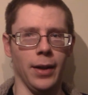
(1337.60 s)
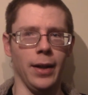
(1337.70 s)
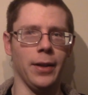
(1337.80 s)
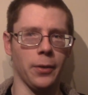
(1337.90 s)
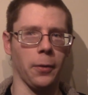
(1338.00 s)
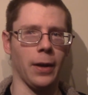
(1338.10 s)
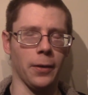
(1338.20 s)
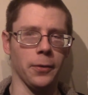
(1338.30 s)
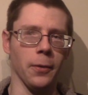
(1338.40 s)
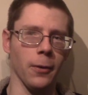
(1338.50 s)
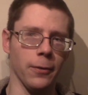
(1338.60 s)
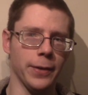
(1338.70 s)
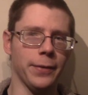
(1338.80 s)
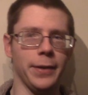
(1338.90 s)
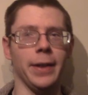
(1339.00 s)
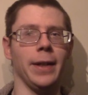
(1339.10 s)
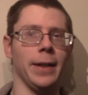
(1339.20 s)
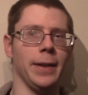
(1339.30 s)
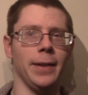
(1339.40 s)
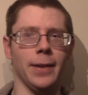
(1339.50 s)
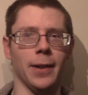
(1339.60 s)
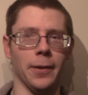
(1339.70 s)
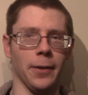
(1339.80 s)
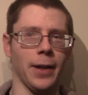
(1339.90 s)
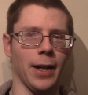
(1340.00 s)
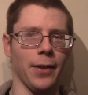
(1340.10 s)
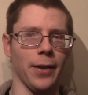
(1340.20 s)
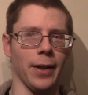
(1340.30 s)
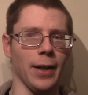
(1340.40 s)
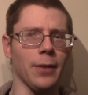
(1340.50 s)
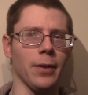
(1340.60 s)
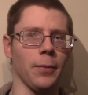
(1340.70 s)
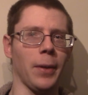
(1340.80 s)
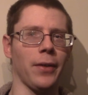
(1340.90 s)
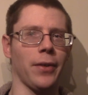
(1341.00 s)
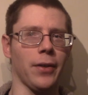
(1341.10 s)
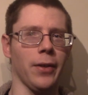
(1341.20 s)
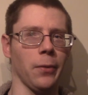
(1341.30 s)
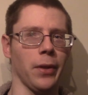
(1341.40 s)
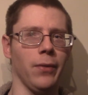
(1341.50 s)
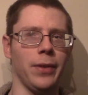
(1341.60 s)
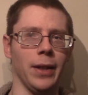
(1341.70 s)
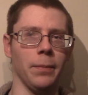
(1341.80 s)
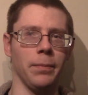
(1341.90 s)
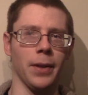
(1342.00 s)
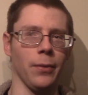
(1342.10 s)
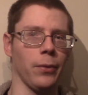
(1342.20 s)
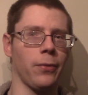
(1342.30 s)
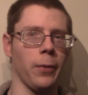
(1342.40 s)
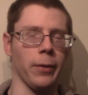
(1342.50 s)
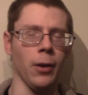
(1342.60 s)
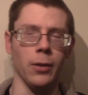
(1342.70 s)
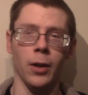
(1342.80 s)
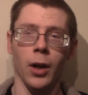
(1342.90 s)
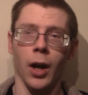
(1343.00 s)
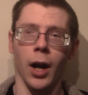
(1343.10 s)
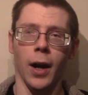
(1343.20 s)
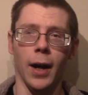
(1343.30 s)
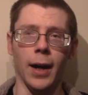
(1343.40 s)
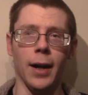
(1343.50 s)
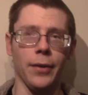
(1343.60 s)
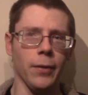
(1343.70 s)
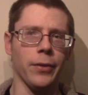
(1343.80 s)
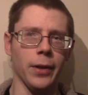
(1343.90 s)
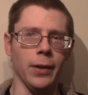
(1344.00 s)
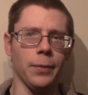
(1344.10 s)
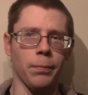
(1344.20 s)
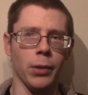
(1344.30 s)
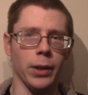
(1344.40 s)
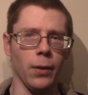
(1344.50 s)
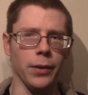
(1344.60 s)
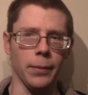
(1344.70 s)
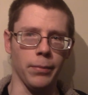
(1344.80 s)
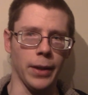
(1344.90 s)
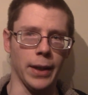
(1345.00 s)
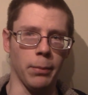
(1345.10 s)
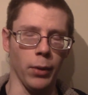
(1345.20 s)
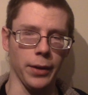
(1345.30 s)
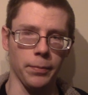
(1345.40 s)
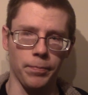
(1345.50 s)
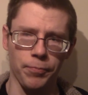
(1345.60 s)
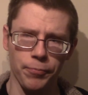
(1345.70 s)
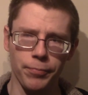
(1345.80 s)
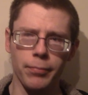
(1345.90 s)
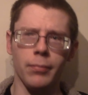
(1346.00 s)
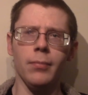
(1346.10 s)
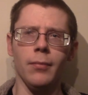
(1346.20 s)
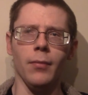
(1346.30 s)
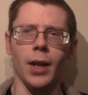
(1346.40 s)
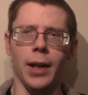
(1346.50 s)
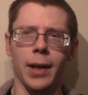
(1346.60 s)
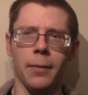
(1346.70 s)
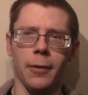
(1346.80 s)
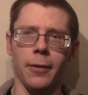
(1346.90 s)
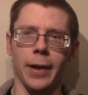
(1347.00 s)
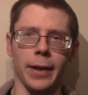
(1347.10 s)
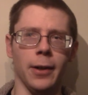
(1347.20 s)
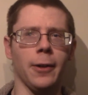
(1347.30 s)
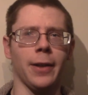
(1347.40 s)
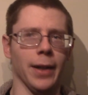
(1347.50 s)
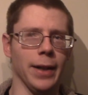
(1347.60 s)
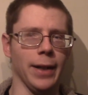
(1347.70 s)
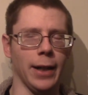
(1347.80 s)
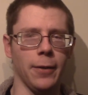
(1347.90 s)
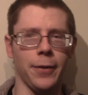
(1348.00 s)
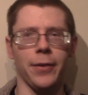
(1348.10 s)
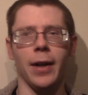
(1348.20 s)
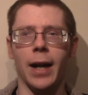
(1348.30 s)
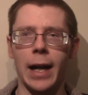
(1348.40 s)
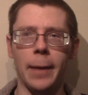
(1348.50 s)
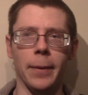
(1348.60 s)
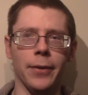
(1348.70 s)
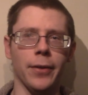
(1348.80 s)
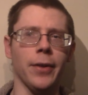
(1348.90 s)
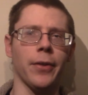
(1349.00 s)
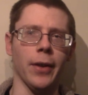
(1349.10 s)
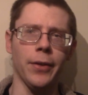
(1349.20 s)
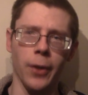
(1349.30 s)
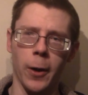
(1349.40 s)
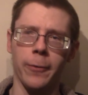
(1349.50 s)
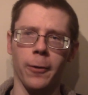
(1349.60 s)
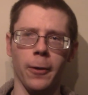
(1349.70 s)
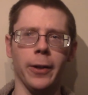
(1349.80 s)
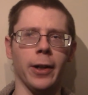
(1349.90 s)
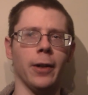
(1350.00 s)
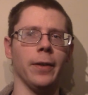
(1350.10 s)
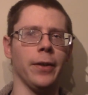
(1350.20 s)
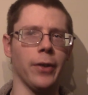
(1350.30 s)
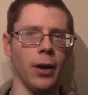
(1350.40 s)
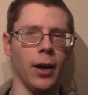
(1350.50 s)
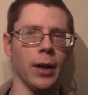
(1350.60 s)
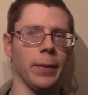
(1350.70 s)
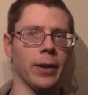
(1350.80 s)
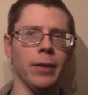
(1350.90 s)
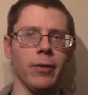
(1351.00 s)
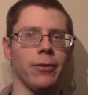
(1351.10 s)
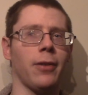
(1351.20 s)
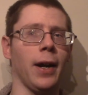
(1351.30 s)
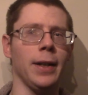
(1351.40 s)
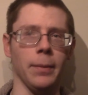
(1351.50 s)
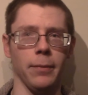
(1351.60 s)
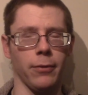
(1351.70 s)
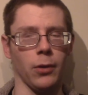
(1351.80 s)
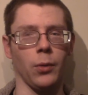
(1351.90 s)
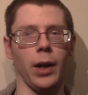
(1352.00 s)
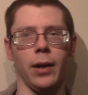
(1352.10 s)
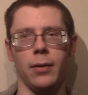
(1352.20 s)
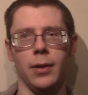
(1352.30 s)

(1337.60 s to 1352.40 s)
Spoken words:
Indoor, outdoor, 15, you're kind of thinking, actually it was about 16 or 17 because he was fully grown. So he was, he's pretty old at that point. And we're like, okay, now it's time. It's over. He's gone. We couldn't even find him for a while.